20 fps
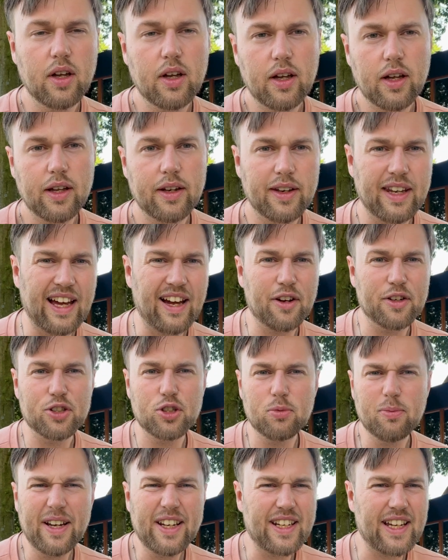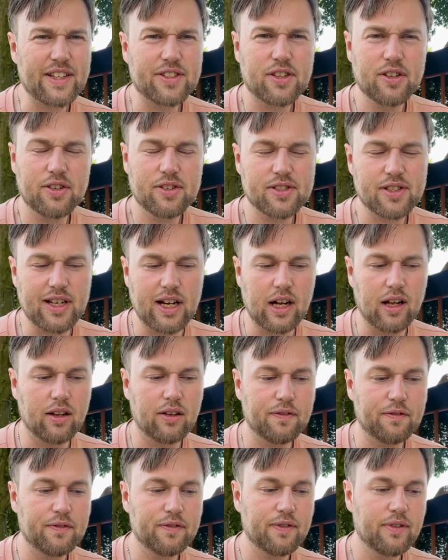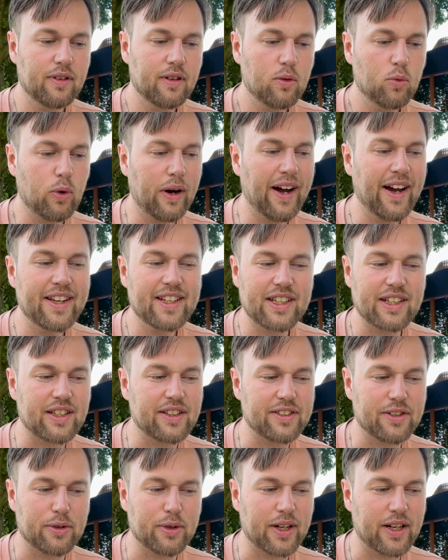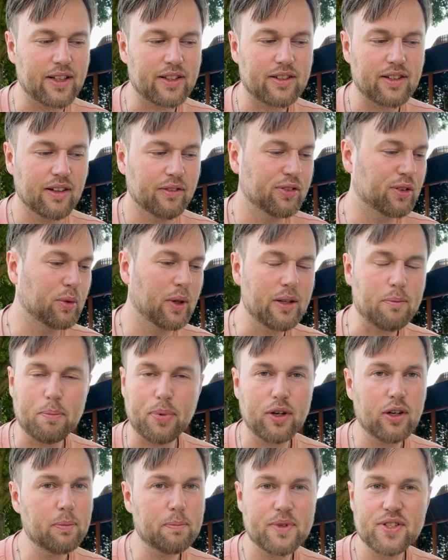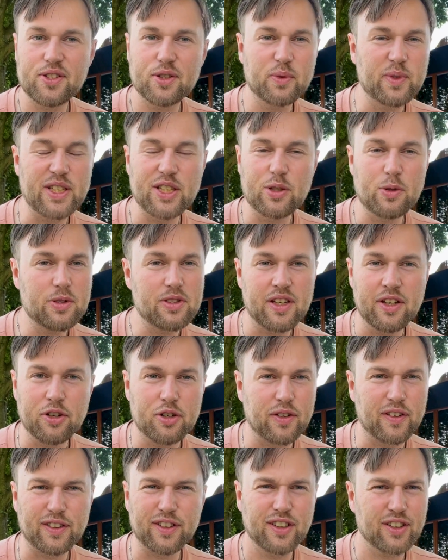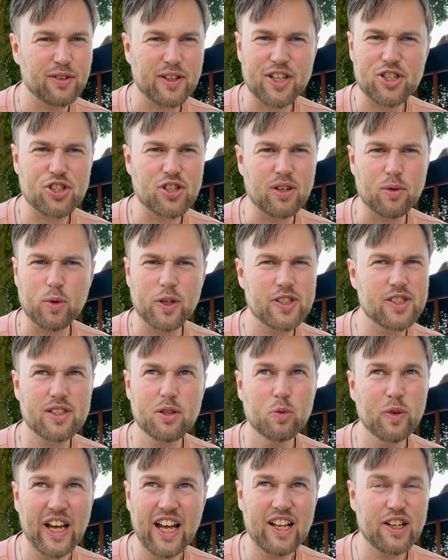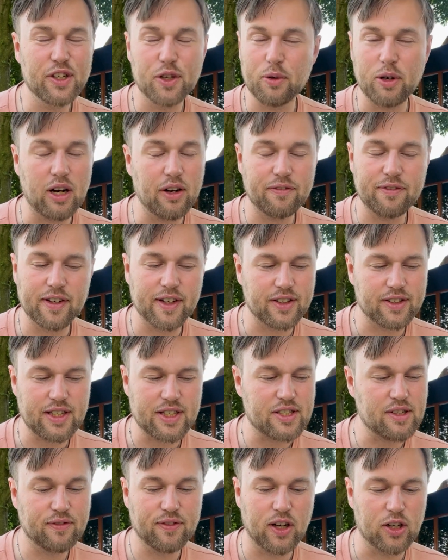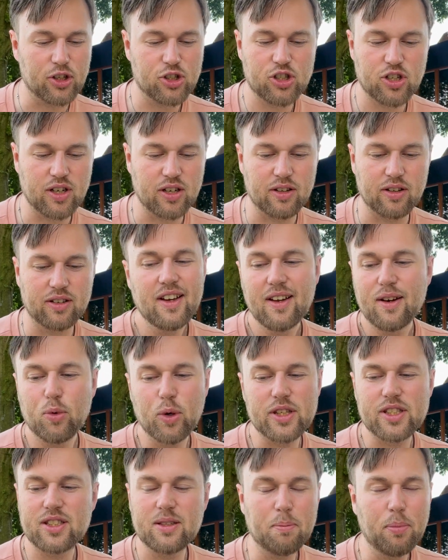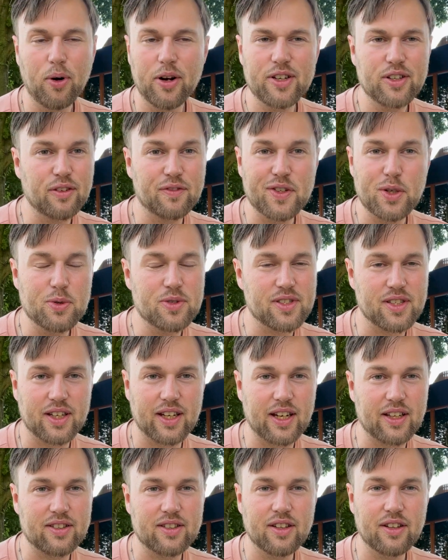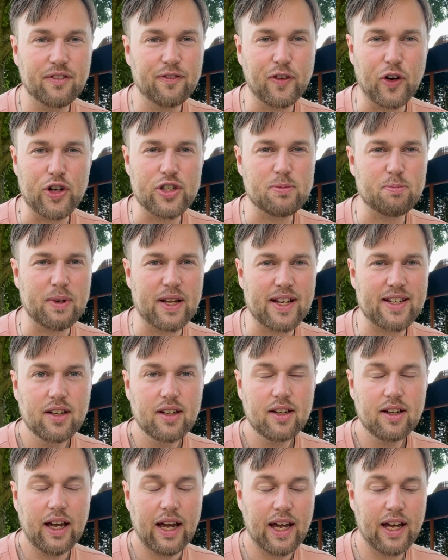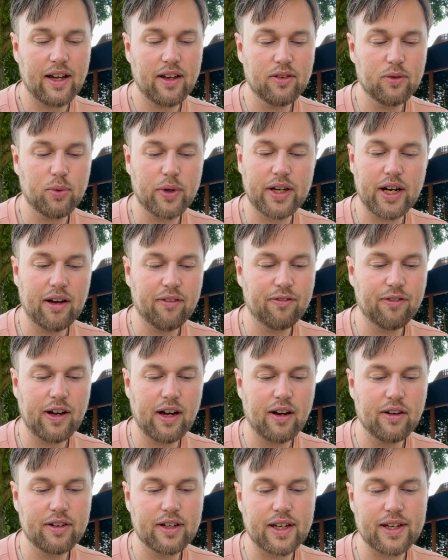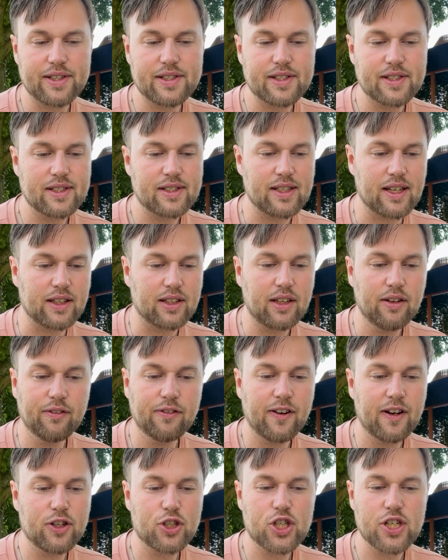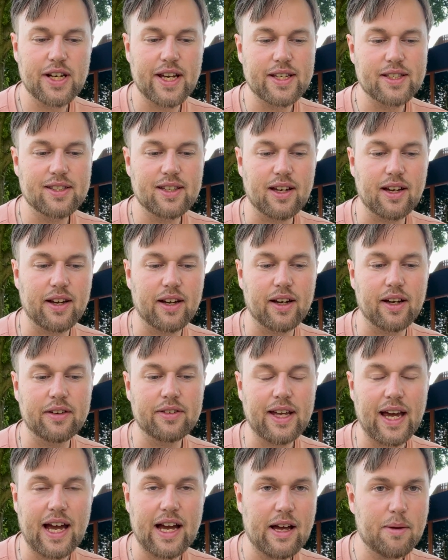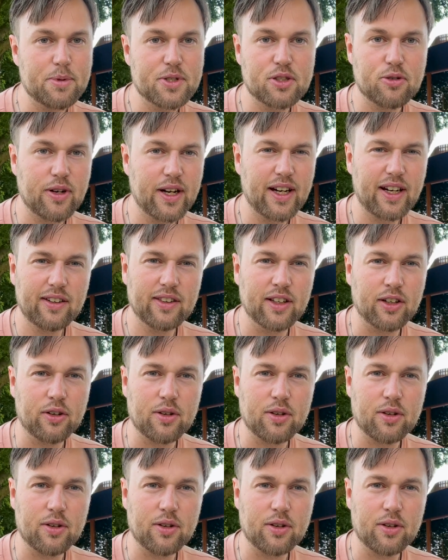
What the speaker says: And now you might ask yourself, why did he do it? And for what purpose do we use introverted intuition? And what's the value of it as a function? And what's the point of using it in the first place? And what I've found is it can function as an abstract and